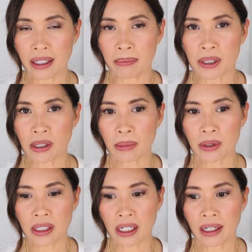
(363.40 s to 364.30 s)
lip. It's
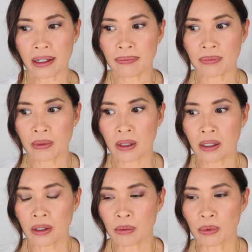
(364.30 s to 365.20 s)
almost like a
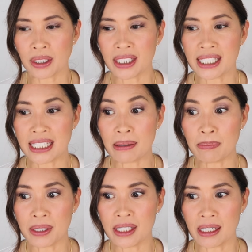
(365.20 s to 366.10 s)
really
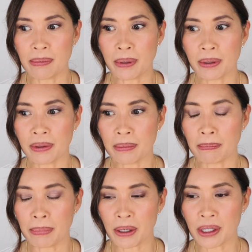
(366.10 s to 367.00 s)
deep, deep
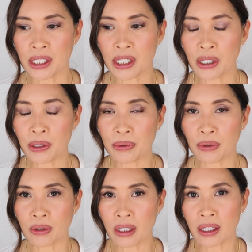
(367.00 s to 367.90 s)
berry tone,
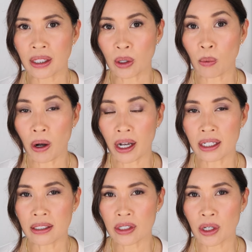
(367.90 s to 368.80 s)
like a
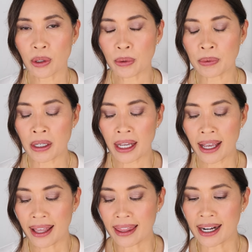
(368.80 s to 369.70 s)
wine tone.
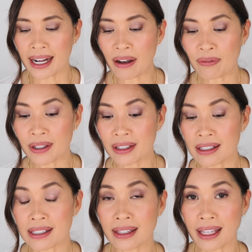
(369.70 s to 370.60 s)
And then I have one
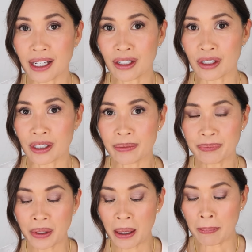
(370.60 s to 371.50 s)
that's lighter,
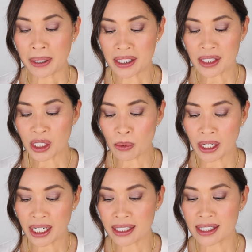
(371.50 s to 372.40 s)
but this is the
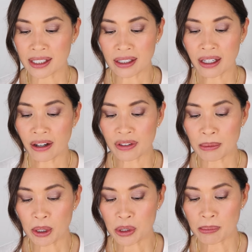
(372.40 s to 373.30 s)
one I still love the
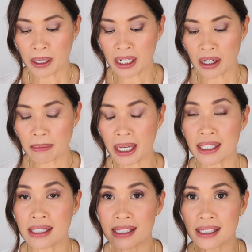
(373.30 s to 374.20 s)
most by
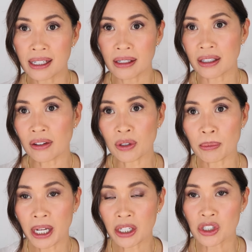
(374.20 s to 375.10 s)
Hermes. And I love their
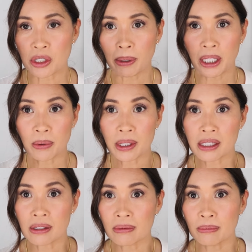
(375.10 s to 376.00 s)
packaging, by the way,
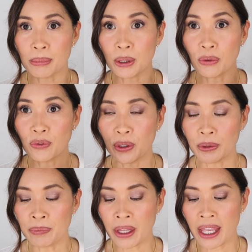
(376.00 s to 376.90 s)
it's beautiful.